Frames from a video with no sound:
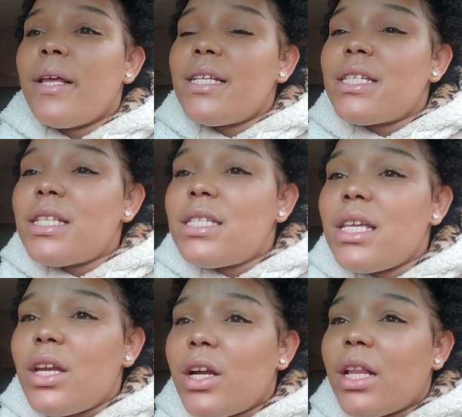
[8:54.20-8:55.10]
please
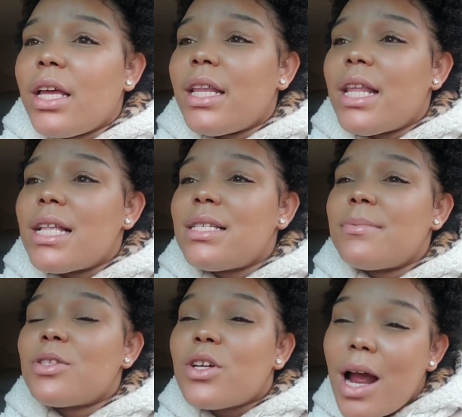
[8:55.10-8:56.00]
consider clicking that
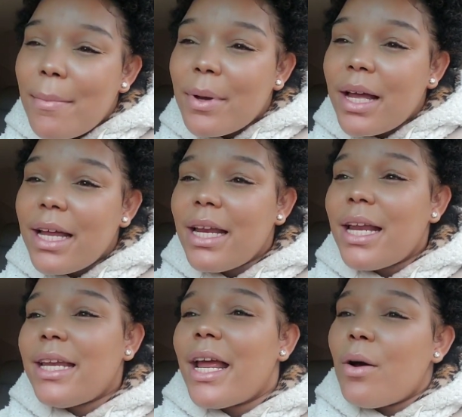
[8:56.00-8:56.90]
subscribe
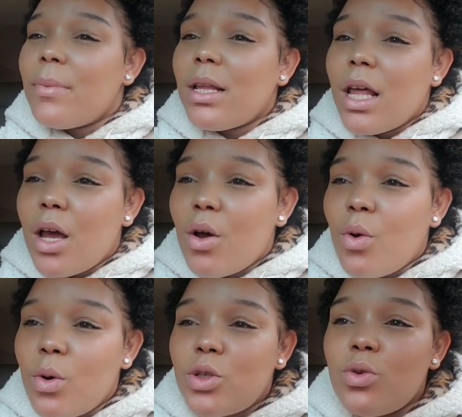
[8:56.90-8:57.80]
button down
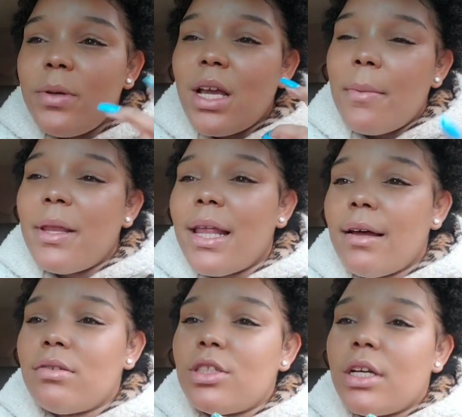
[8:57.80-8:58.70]
below to become a
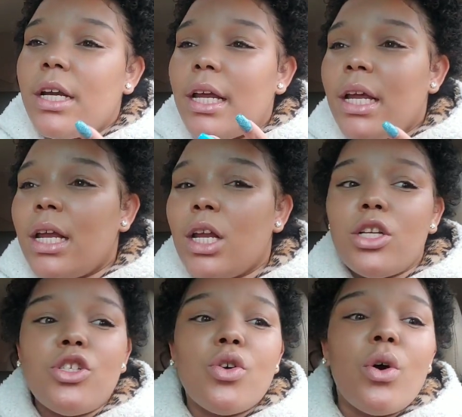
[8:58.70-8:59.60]
lounger
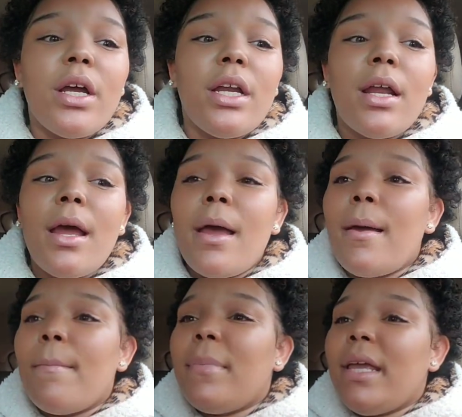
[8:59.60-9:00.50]
and join
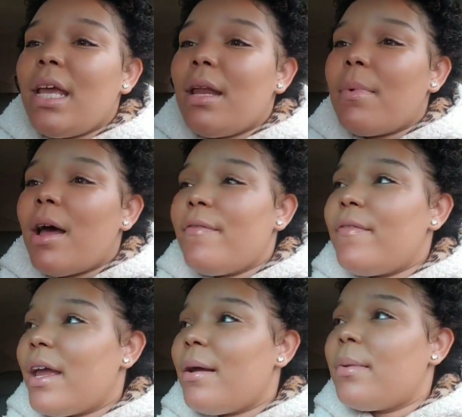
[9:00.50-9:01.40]
me and my
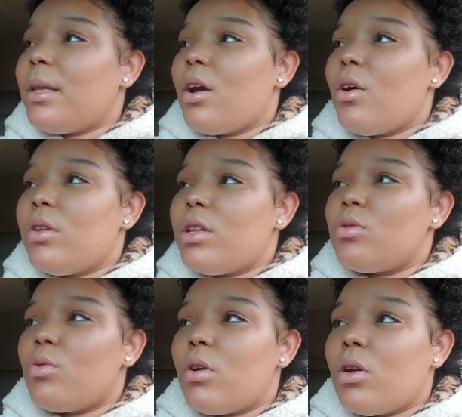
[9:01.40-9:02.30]
family on this